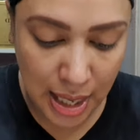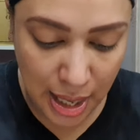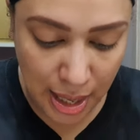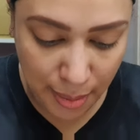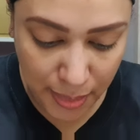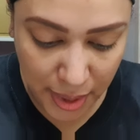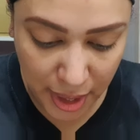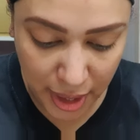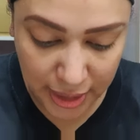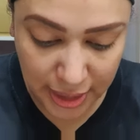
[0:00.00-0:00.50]

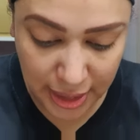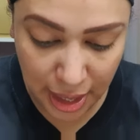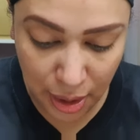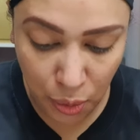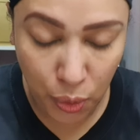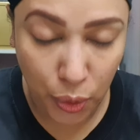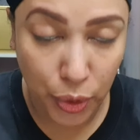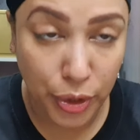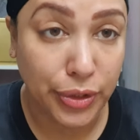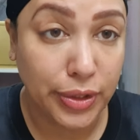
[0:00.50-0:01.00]
Because I
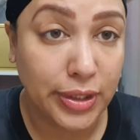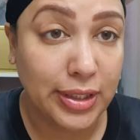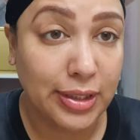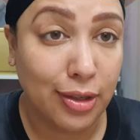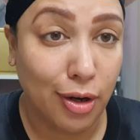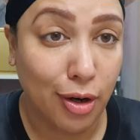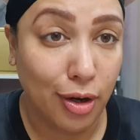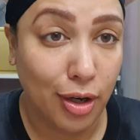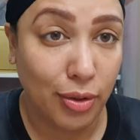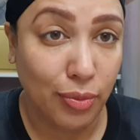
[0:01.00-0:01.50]
want to
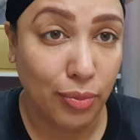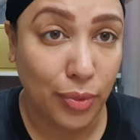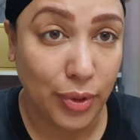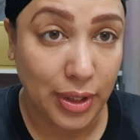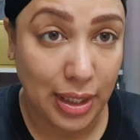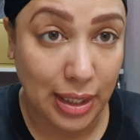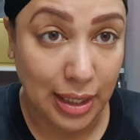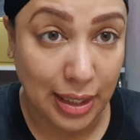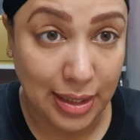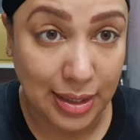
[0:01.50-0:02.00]
start with
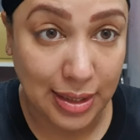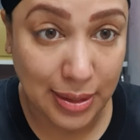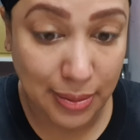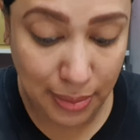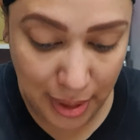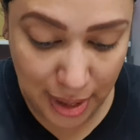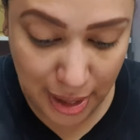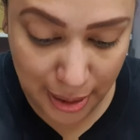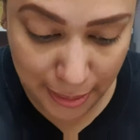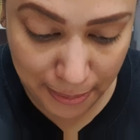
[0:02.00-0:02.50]

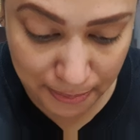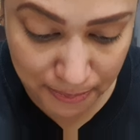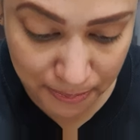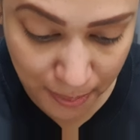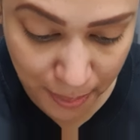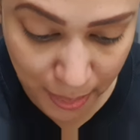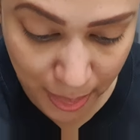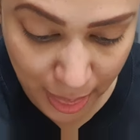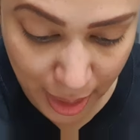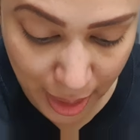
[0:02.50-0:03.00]

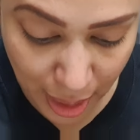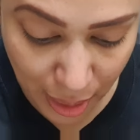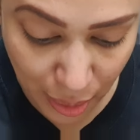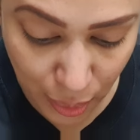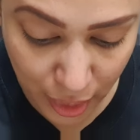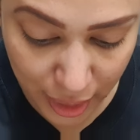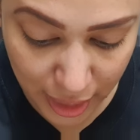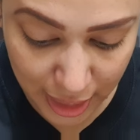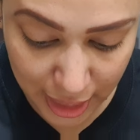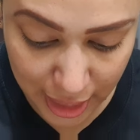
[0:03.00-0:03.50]

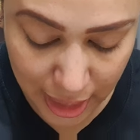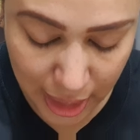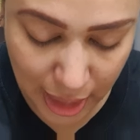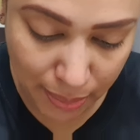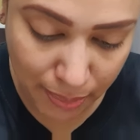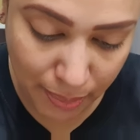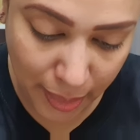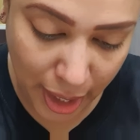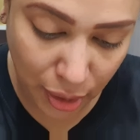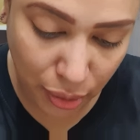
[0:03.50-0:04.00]
the
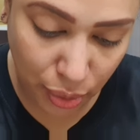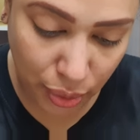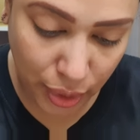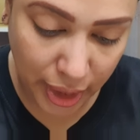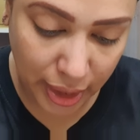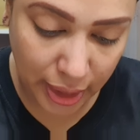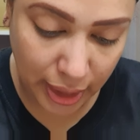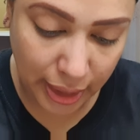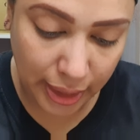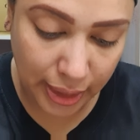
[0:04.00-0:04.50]

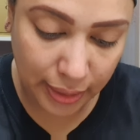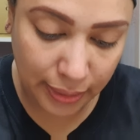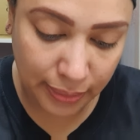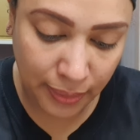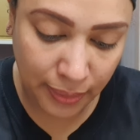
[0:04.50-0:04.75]
microneedling,